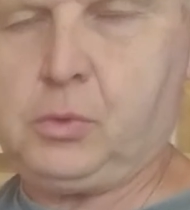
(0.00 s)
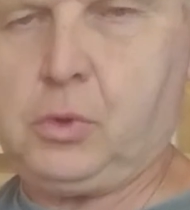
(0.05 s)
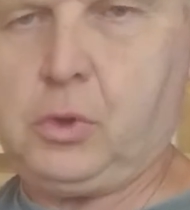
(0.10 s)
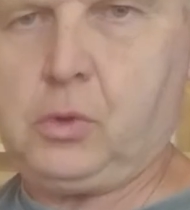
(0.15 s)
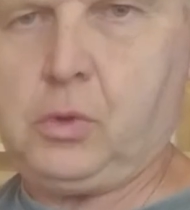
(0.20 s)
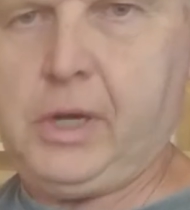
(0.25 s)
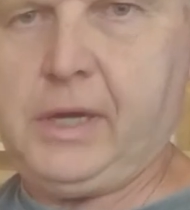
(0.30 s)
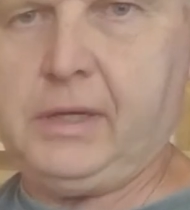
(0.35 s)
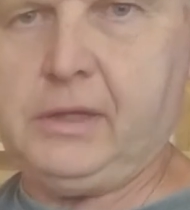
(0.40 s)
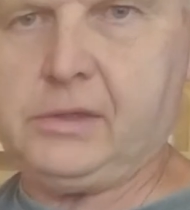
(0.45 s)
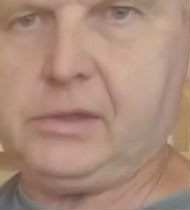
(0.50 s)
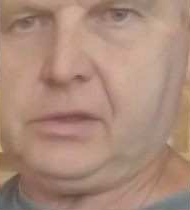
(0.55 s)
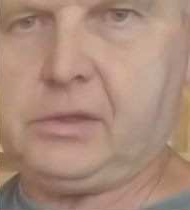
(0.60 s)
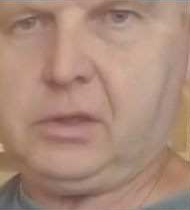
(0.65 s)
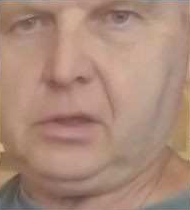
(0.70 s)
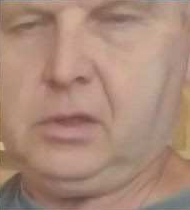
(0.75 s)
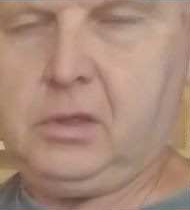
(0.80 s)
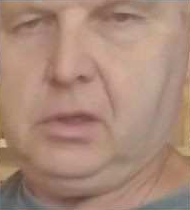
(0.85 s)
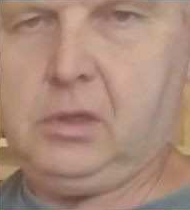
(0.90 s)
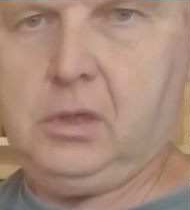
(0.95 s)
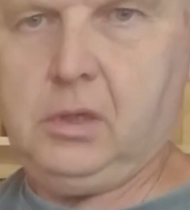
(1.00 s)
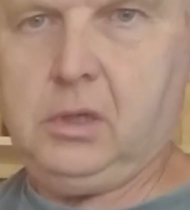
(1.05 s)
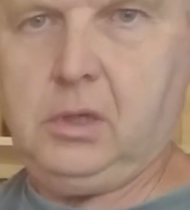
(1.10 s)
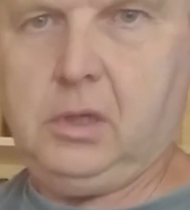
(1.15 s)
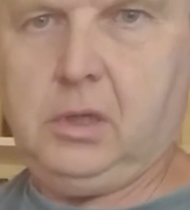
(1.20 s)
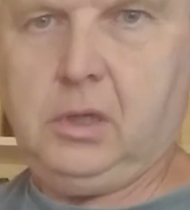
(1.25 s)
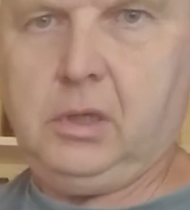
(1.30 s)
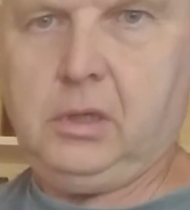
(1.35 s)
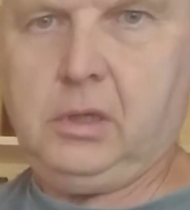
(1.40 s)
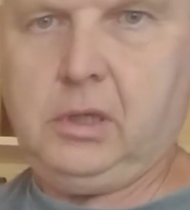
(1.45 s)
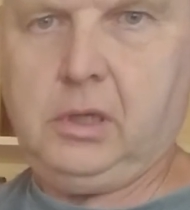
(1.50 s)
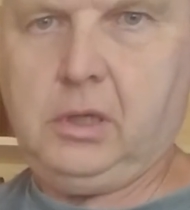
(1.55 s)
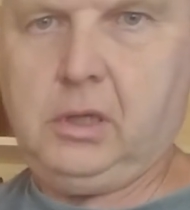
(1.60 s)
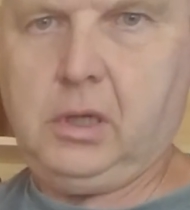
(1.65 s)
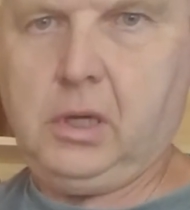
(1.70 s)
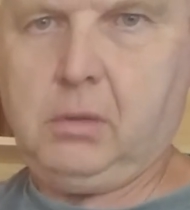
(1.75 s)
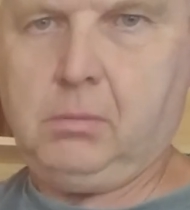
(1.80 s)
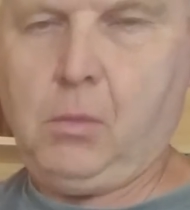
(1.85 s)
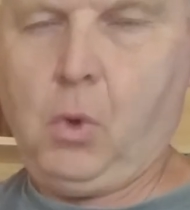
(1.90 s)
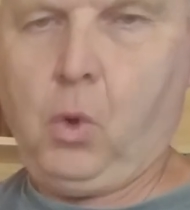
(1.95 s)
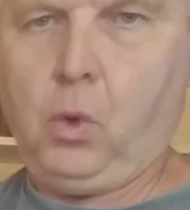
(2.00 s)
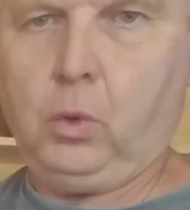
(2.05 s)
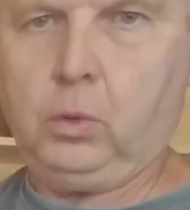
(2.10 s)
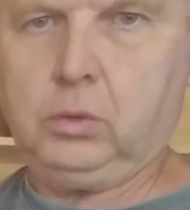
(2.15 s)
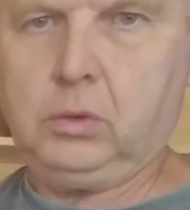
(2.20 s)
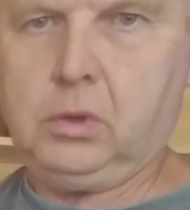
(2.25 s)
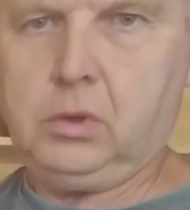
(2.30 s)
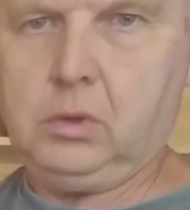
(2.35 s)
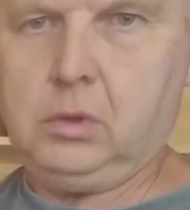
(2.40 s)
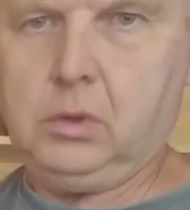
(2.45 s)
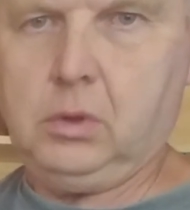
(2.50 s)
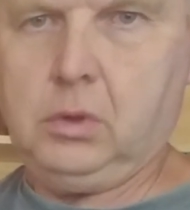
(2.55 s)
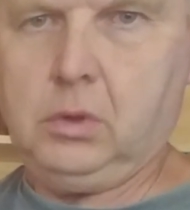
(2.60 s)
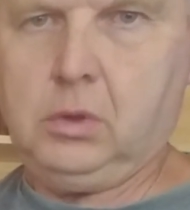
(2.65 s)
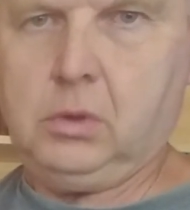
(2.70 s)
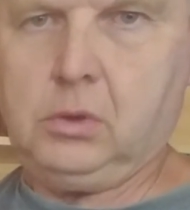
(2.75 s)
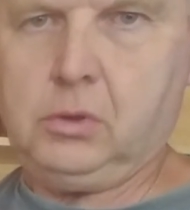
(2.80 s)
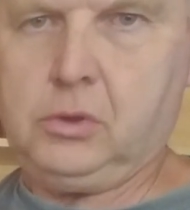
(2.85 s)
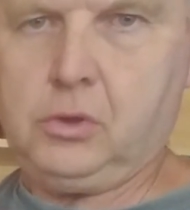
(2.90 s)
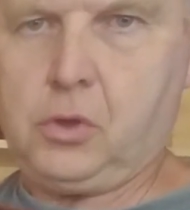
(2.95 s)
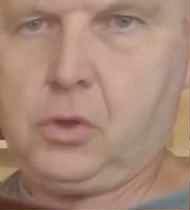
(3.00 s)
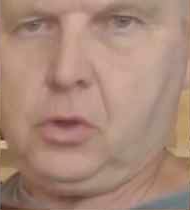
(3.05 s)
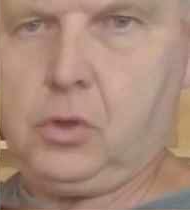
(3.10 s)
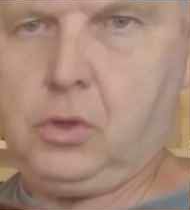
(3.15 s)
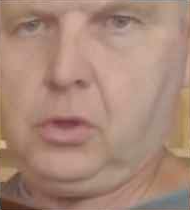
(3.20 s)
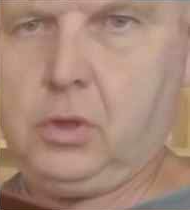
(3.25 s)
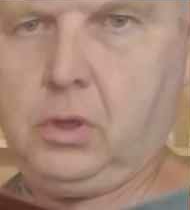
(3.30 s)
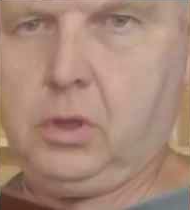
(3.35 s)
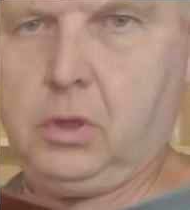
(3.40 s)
erased in the mold turn.